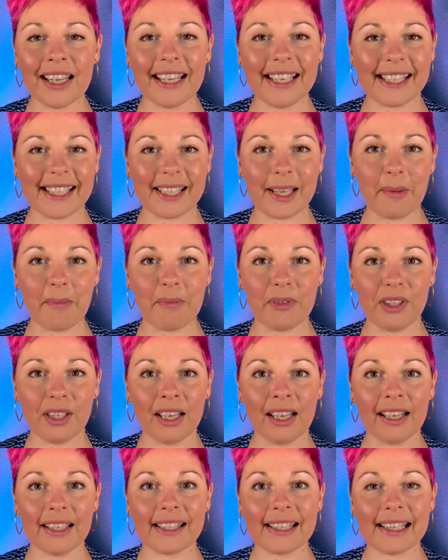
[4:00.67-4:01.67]
is
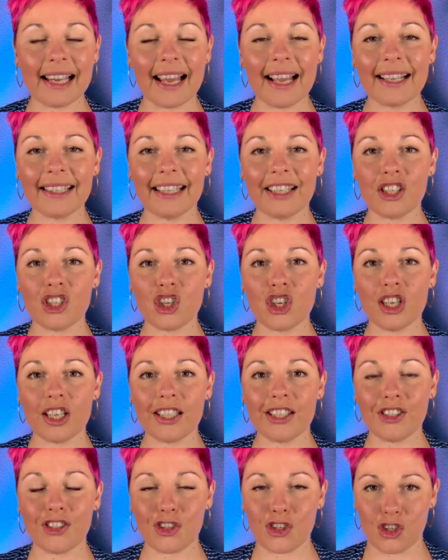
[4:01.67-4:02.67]
something, it's like that she
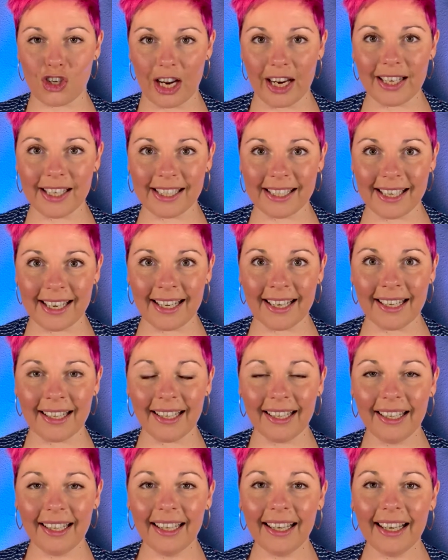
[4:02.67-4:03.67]
is
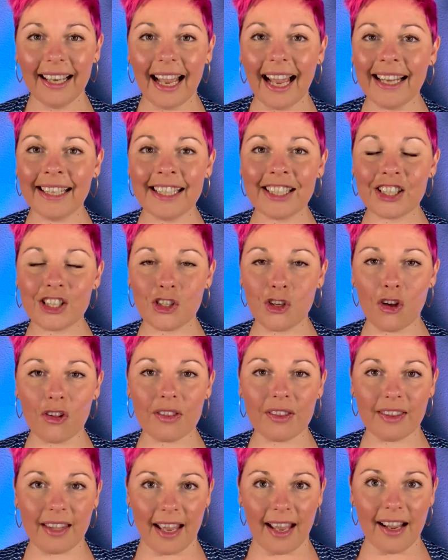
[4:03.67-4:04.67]
chasing and it's
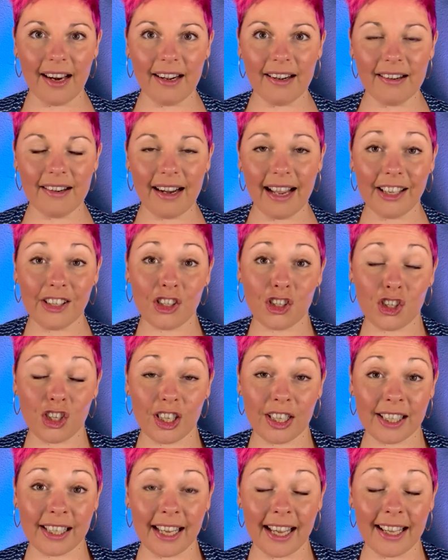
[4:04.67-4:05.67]
not there. As she
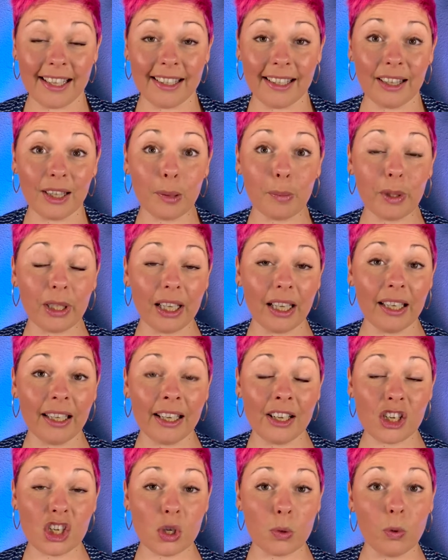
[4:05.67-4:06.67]
said in the
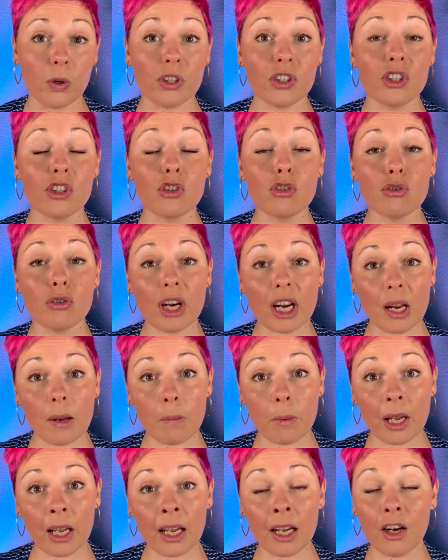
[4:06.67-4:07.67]
beginning, she was
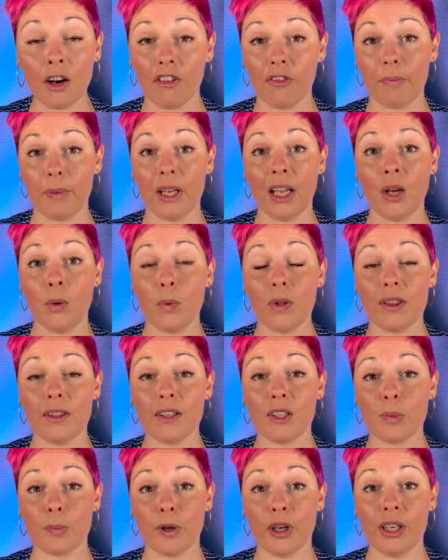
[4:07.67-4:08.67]
dreaming of being with
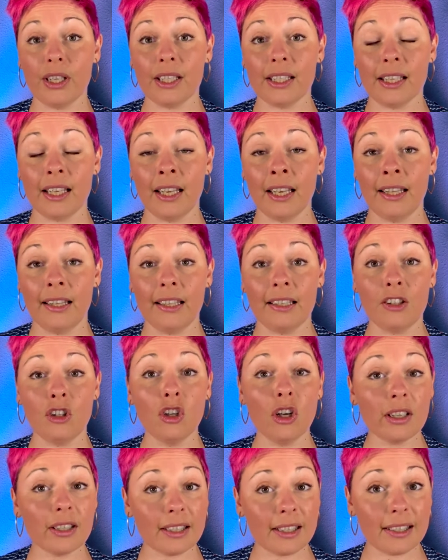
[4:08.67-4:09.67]
this person, did
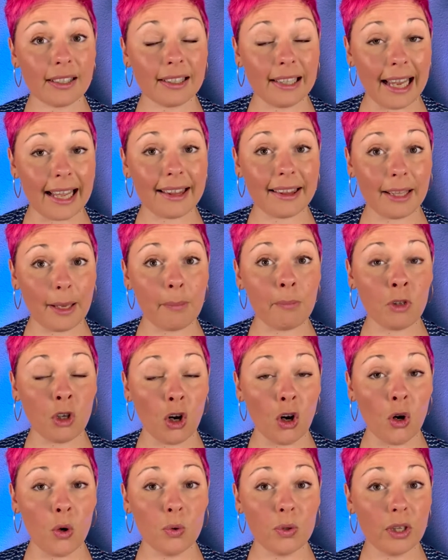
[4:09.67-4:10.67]
not let them
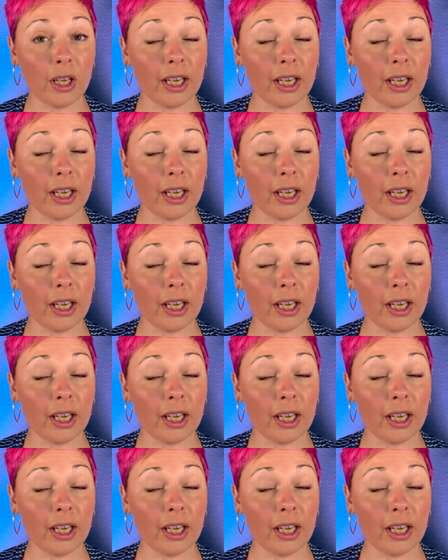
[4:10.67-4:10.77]
know